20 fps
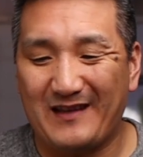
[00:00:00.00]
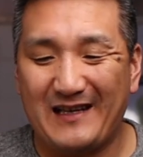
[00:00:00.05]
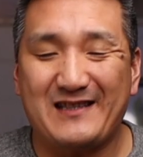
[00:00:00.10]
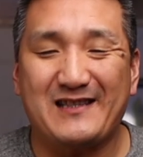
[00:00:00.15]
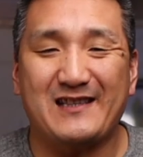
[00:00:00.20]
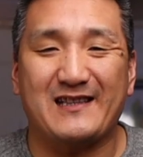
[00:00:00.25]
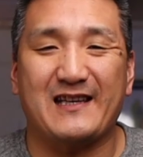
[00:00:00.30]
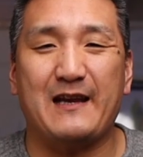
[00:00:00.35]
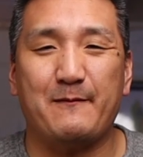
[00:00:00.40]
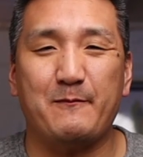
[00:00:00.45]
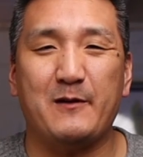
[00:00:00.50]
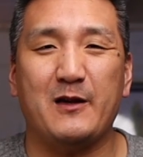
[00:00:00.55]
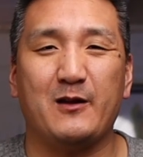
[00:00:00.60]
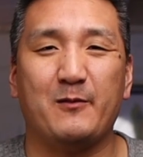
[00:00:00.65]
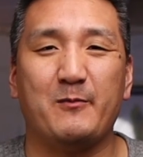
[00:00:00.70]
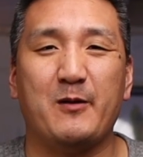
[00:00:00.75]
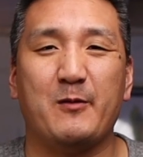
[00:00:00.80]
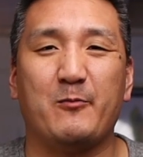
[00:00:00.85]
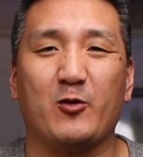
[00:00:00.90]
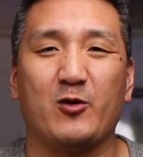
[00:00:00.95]
just gave me a
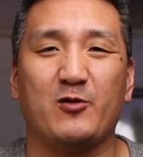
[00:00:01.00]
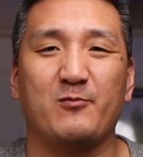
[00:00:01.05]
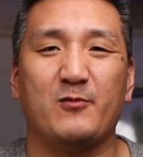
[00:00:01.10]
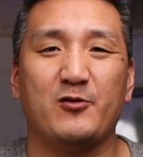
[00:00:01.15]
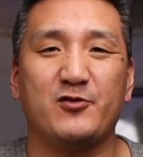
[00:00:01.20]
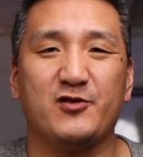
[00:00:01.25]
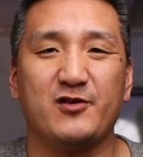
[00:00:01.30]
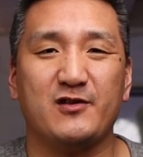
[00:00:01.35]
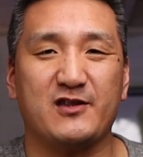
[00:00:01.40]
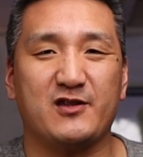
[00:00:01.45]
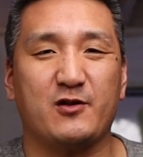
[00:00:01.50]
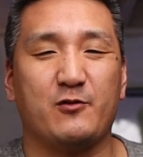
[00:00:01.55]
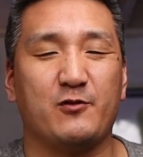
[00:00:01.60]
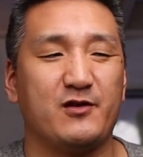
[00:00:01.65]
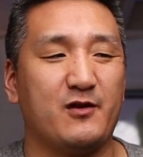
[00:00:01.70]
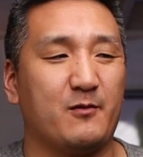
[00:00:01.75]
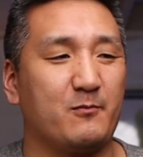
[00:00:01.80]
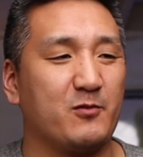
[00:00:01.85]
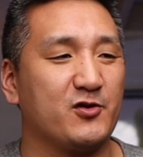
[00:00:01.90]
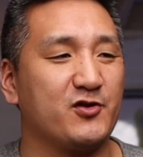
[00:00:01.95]
little bit more emotion. Let's go with
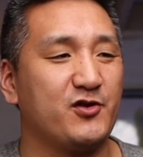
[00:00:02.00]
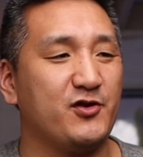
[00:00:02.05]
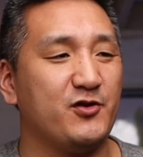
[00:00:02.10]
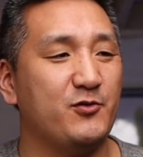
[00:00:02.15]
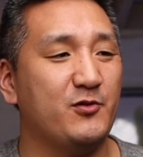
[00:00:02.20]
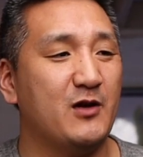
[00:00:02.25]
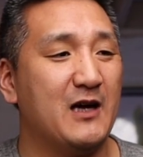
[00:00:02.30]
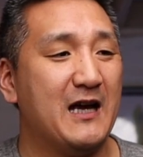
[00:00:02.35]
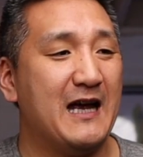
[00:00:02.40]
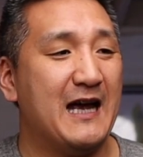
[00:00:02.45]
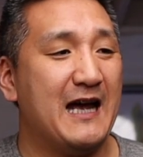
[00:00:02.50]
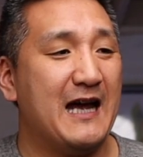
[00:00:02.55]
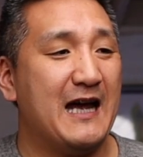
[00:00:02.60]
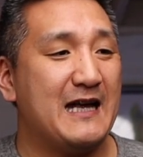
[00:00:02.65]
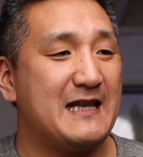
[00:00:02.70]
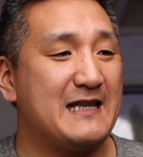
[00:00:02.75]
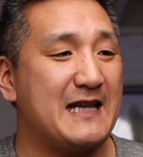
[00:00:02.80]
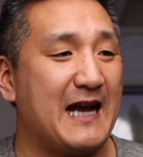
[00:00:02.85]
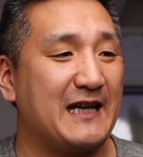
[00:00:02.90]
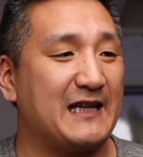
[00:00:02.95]
number 2.
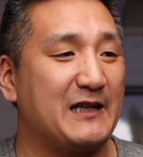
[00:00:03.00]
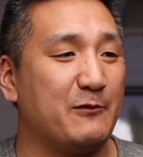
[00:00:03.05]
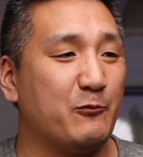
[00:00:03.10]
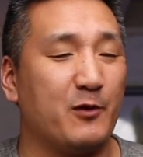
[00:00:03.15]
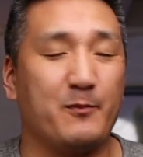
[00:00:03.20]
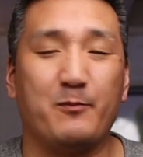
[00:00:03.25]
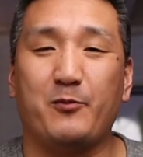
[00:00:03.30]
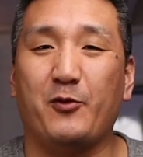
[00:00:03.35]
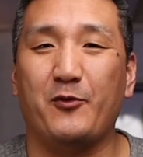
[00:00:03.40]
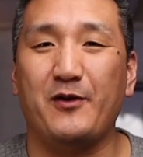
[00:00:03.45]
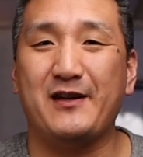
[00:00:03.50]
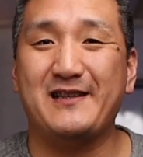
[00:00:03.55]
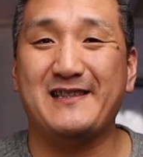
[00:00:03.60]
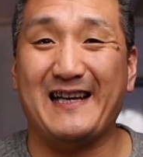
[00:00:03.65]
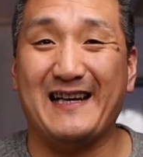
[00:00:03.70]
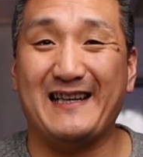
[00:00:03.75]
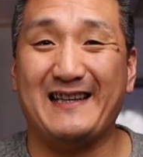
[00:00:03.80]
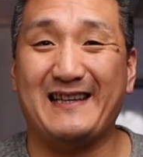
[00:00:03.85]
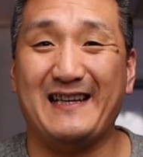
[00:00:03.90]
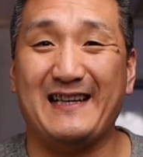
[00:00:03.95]
91 points,
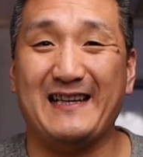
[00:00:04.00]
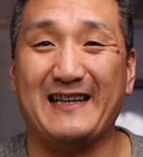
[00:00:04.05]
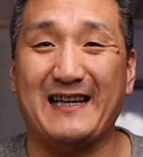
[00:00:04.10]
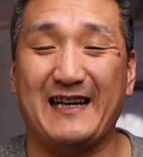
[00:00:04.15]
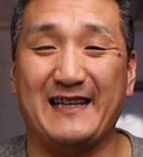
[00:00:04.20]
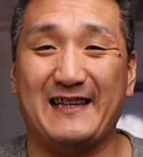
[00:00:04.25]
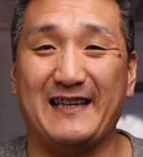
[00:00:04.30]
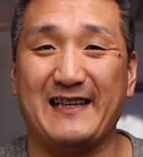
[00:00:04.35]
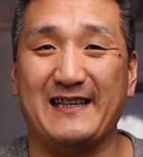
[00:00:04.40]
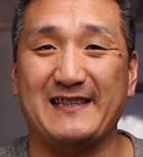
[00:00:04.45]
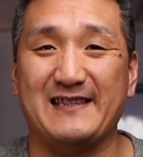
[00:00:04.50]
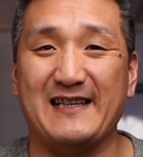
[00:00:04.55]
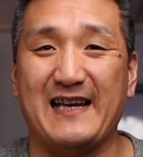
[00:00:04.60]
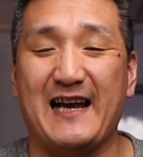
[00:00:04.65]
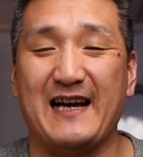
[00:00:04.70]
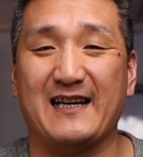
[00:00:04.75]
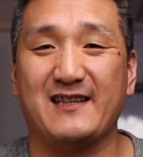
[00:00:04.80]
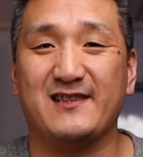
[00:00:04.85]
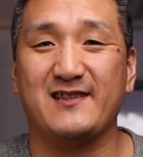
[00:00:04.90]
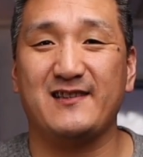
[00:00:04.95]
I think. I think it's
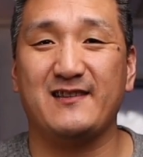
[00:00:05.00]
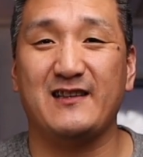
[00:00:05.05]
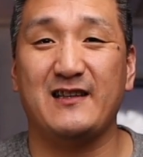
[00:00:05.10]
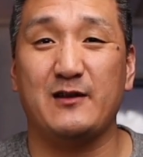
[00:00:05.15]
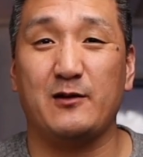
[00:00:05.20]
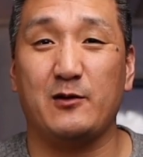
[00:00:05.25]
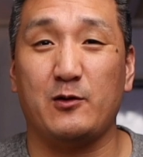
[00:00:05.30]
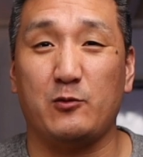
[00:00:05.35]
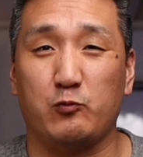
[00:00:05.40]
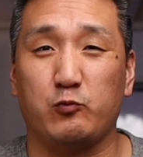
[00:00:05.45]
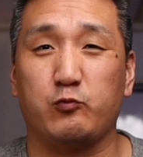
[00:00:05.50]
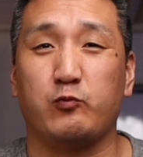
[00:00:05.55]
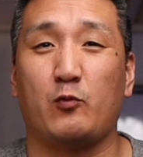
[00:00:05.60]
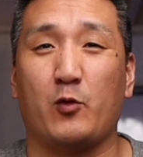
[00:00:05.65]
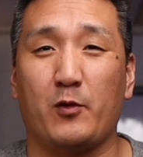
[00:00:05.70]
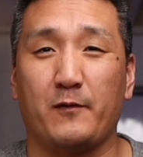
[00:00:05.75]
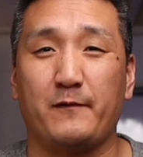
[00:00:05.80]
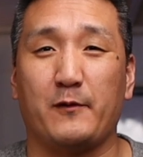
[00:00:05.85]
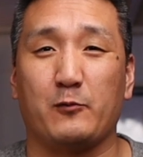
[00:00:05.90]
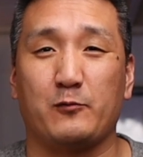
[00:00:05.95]
excellent.
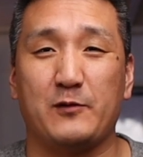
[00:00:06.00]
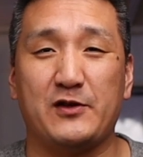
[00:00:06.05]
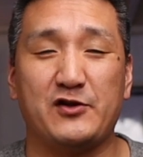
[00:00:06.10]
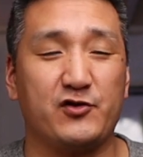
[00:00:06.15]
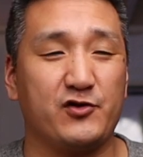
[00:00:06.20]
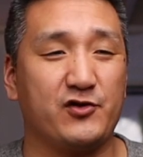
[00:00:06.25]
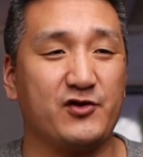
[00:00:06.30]
More of a richer